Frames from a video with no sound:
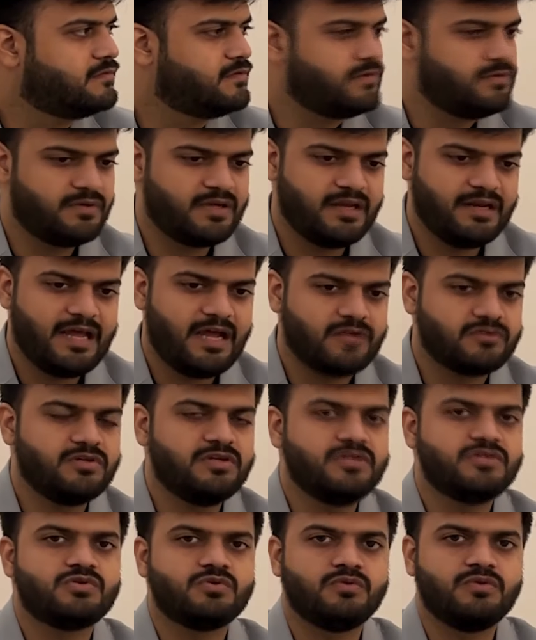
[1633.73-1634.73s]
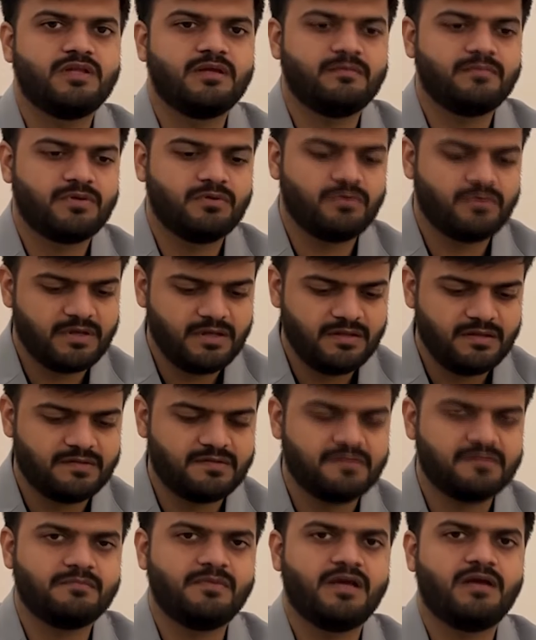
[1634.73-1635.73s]
you can actually show them, okay,
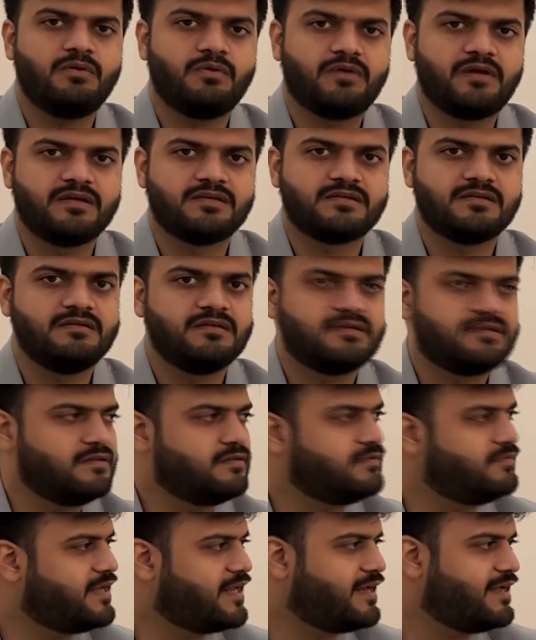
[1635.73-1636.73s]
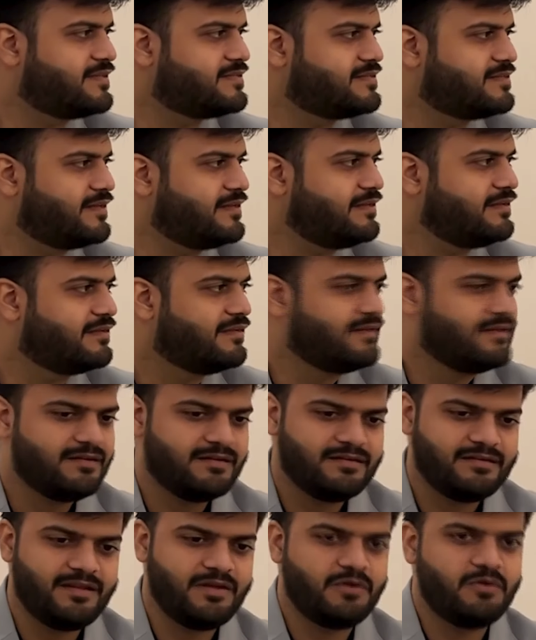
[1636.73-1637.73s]
this is my location. This is where I stay.
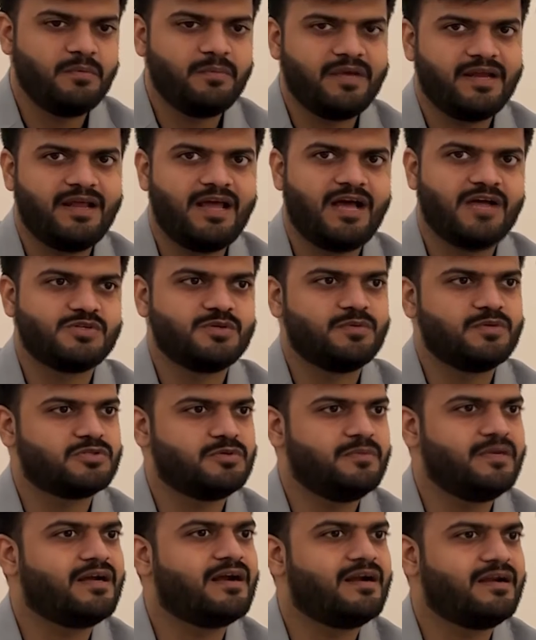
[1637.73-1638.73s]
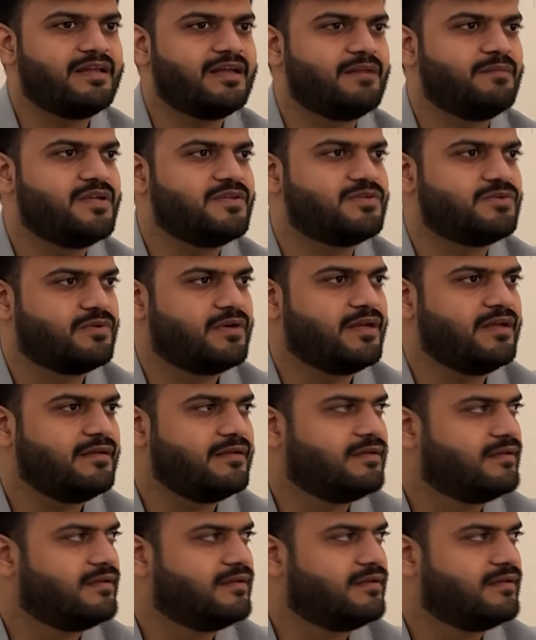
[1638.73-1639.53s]
Dekho, mere aaju-baaju mein containment zone